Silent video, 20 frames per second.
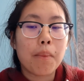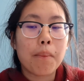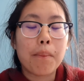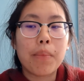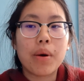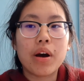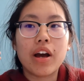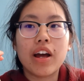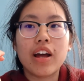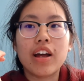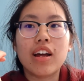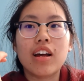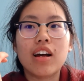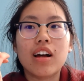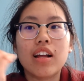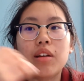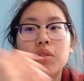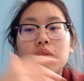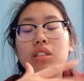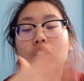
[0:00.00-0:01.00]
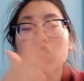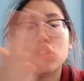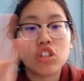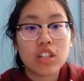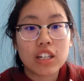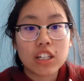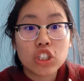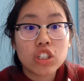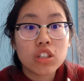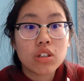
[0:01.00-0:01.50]
But it was a
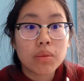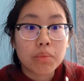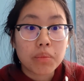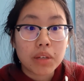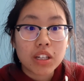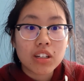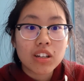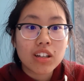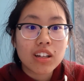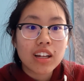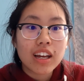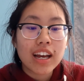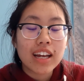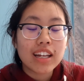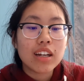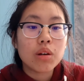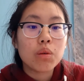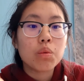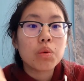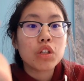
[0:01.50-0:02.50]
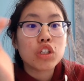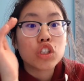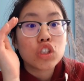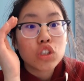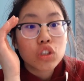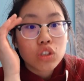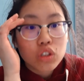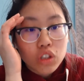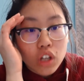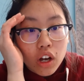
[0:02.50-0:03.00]
traditional meal, and it was
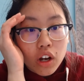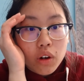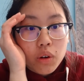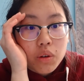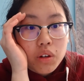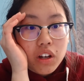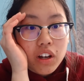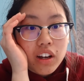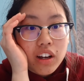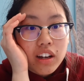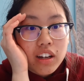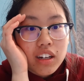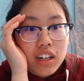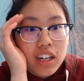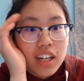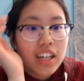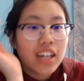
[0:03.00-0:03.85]
so good.